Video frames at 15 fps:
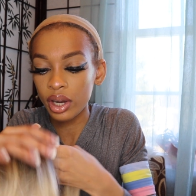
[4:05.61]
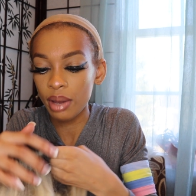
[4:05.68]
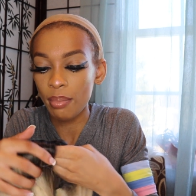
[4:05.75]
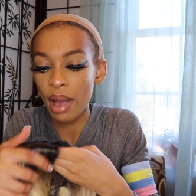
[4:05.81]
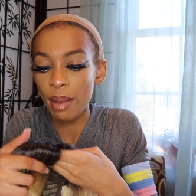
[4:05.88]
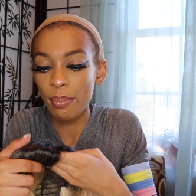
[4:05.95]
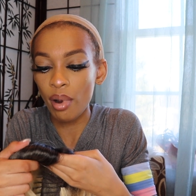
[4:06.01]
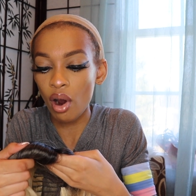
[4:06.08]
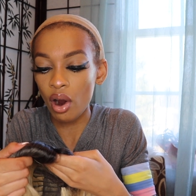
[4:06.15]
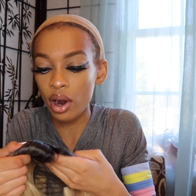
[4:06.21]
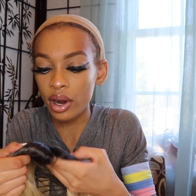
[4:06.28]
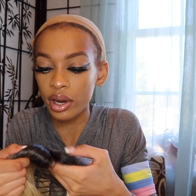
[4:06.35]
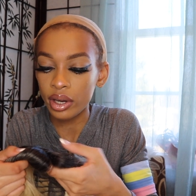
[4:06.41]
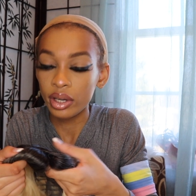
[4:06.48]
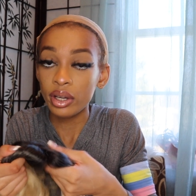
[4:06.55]
in my
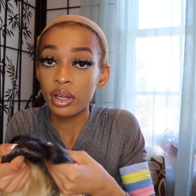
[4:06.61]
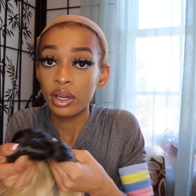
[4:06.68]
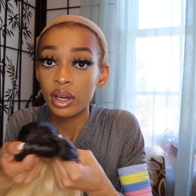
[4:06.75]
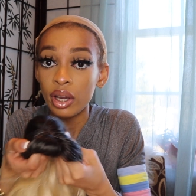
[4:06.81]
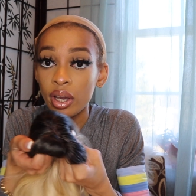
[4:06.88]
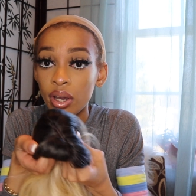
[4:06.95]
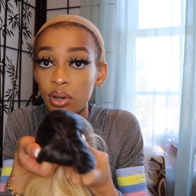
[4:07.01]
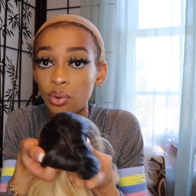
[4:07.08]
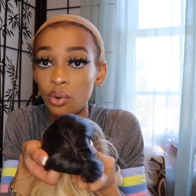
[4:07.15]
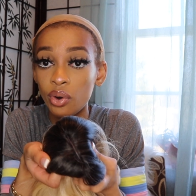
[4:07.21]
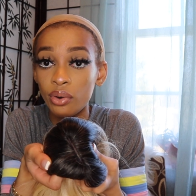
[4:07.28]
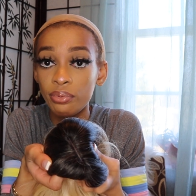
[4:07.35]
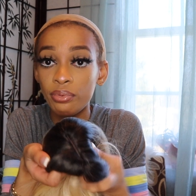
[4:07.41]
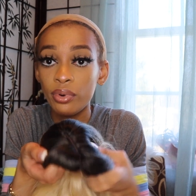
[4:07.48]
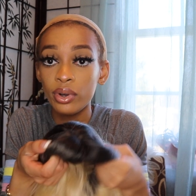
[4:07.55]
part in order
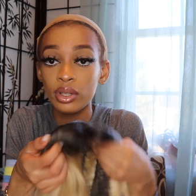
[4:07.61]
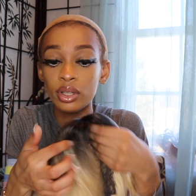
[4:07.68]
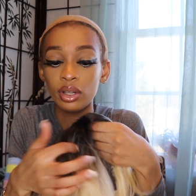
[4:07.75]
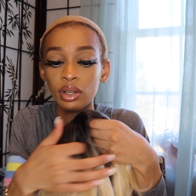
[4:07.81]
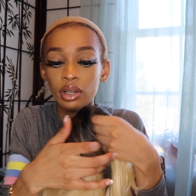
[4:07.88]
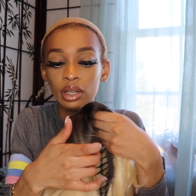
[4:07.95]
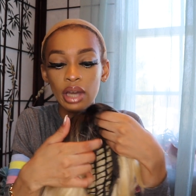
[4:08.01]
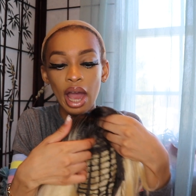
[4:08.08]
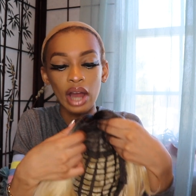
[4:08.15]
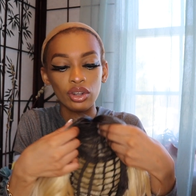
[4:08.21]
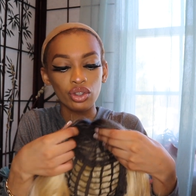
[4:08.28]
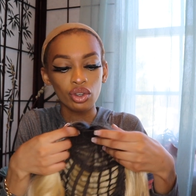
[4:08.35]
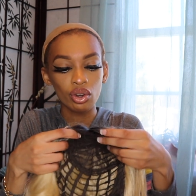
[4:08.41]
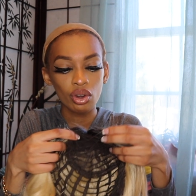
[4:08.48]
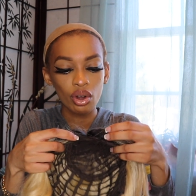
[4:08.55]
for it to look
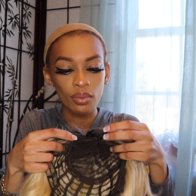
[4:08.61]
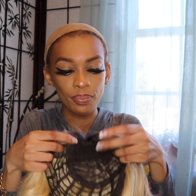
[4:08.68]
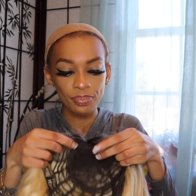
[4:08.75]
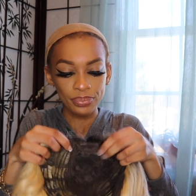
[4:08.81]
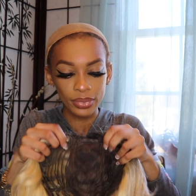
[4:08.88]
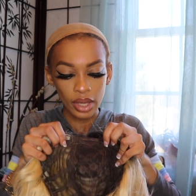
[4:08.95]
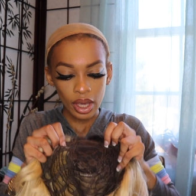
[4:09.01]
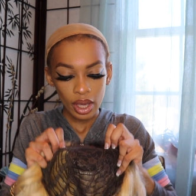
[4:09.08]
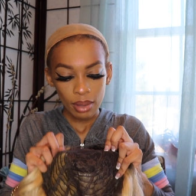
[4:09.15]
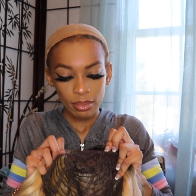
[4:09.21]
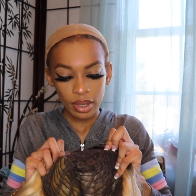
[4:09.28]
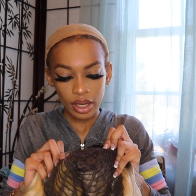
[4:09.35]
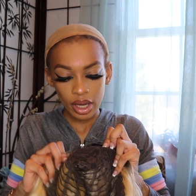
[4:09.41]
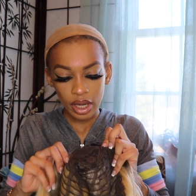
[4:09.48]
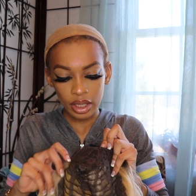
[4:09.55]
natural,
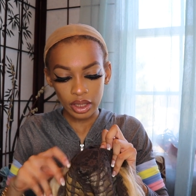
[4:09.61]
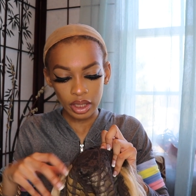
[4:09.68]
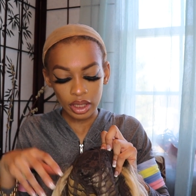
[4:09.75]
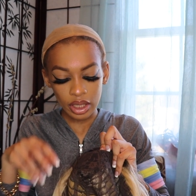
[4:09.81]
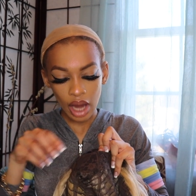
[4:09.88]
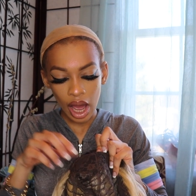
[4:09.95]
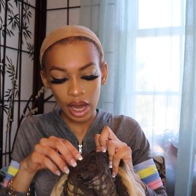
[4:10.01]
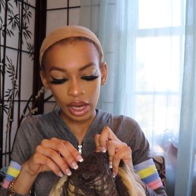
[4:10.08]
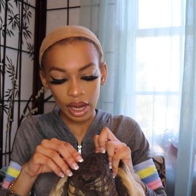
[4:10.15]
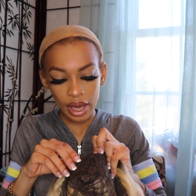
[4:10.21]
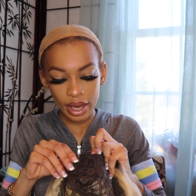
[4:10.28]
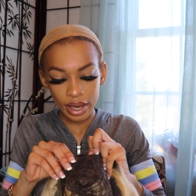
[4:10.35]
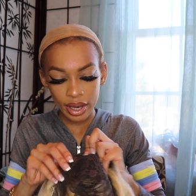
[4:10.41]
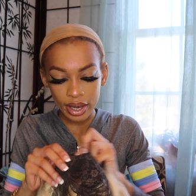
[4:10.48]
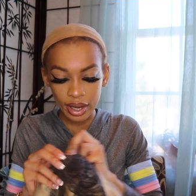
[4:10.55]
because it's not
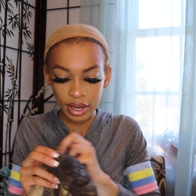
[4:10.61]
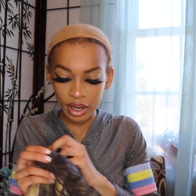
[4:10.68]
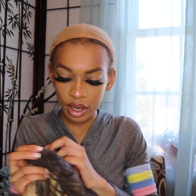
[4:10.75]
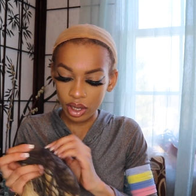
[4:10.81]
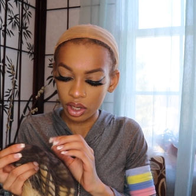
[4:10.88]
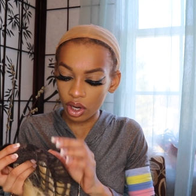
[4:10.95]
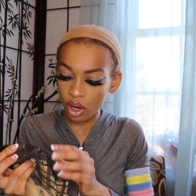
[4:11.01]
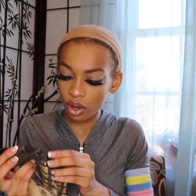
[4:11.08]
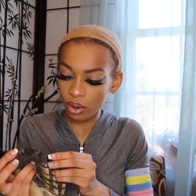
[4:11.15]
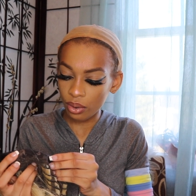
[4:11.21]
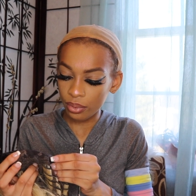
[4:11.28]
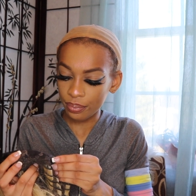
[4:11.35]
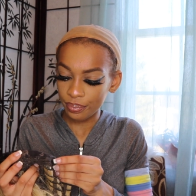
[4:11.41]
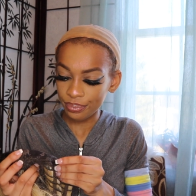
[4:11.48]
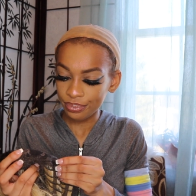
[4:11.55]
like, you know,